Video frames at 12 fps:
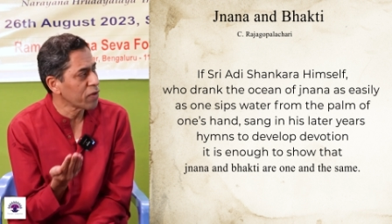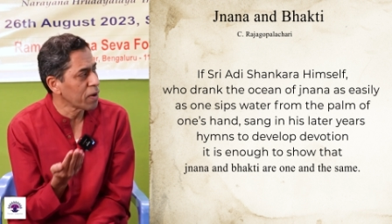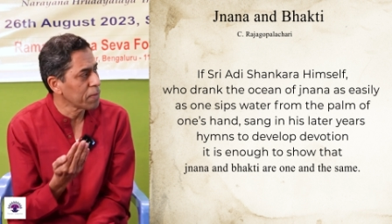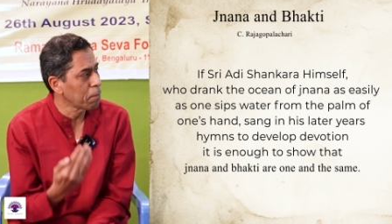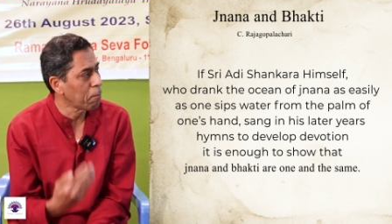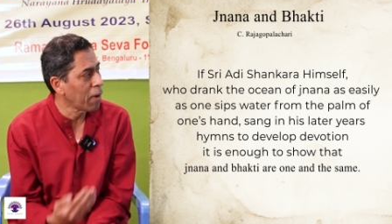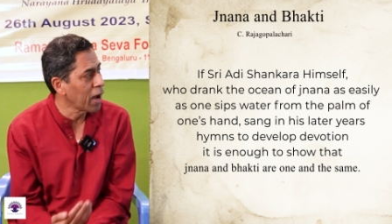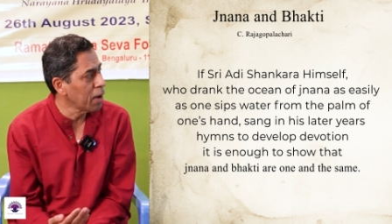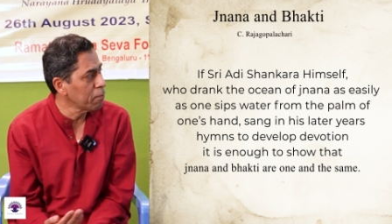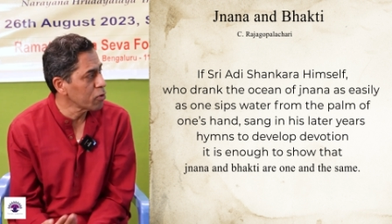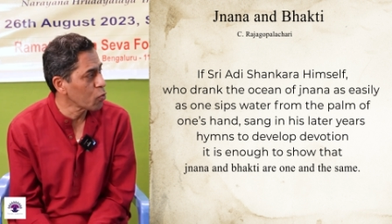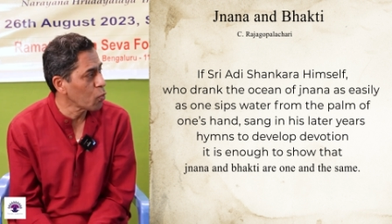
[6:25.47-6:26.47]
from the
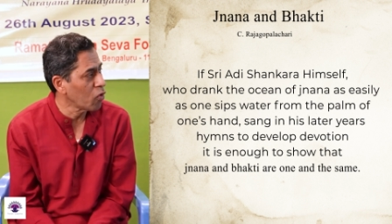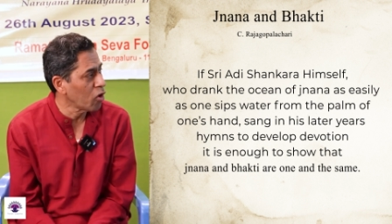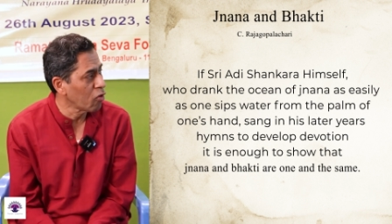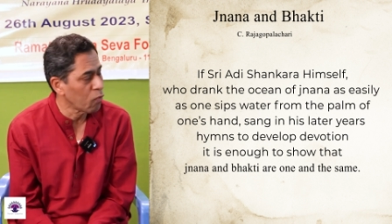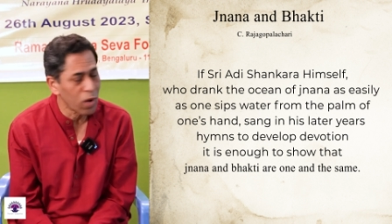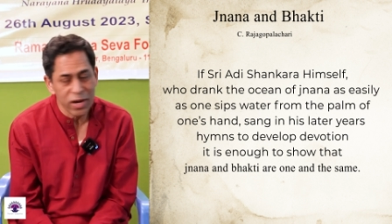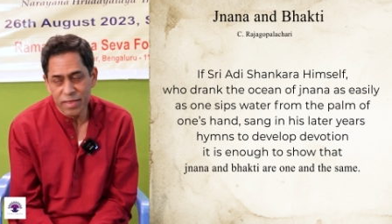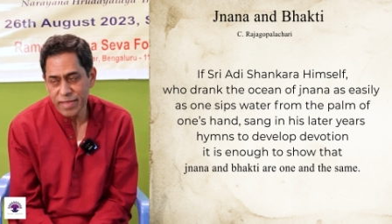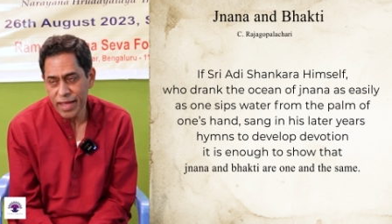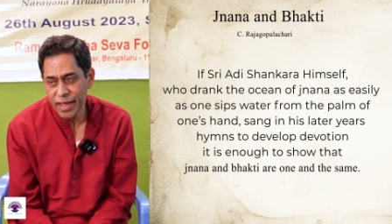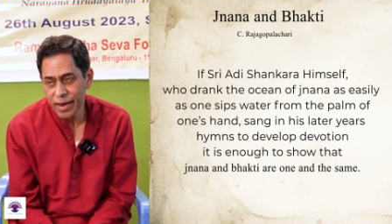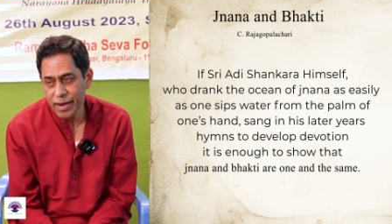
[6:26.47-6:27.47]
palm of one's
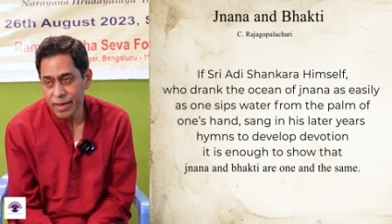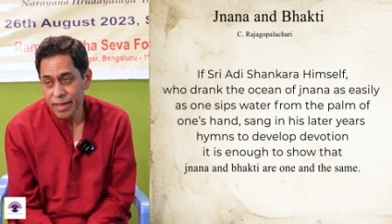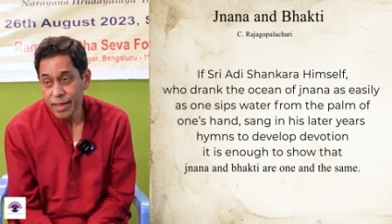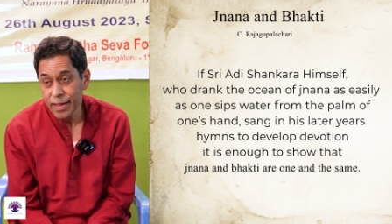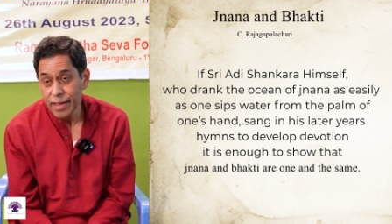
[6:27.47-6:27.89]
hand,